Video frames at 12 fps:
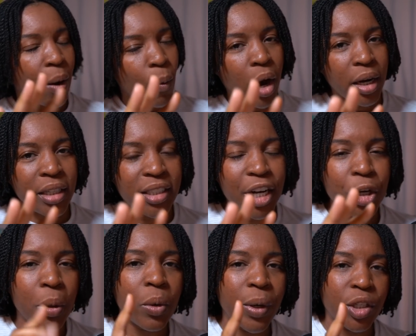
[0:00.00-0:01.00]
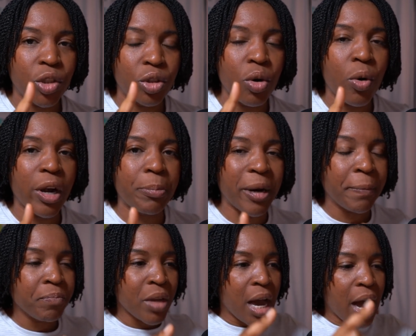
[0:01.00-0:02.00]
want to tell you a quick story,
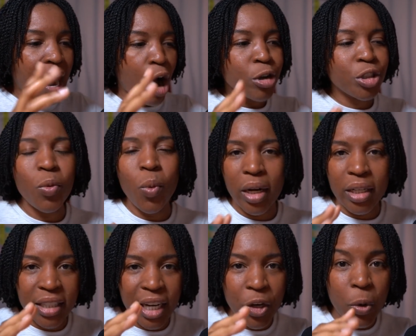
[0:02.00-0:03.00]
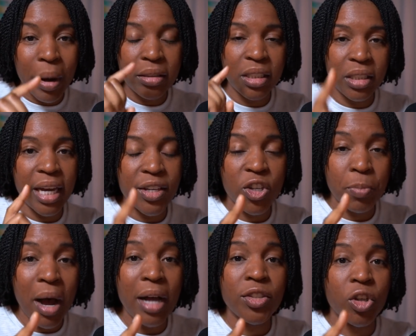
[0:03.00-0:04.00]
but I also want to tell you about today's
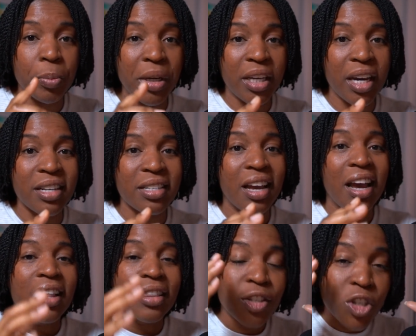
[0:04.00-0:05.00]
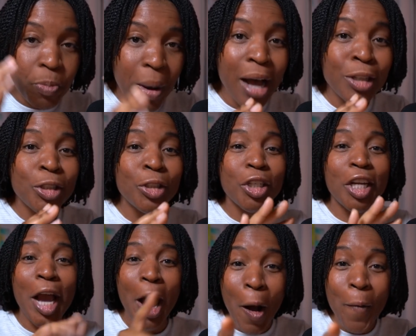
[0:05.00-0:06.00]
sponsor, because the sponsor is going
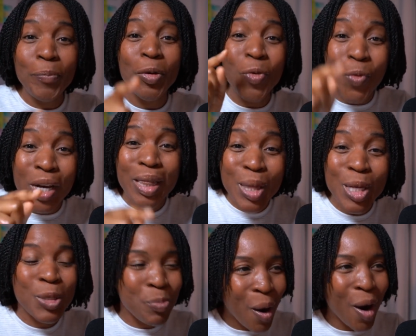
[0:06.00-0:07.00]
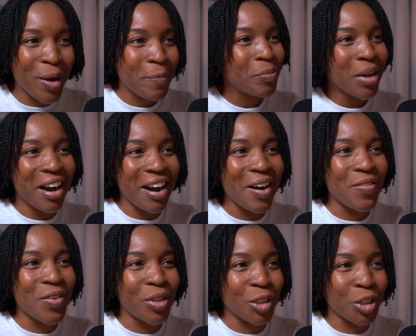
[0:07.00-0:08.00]
to help you with this part of the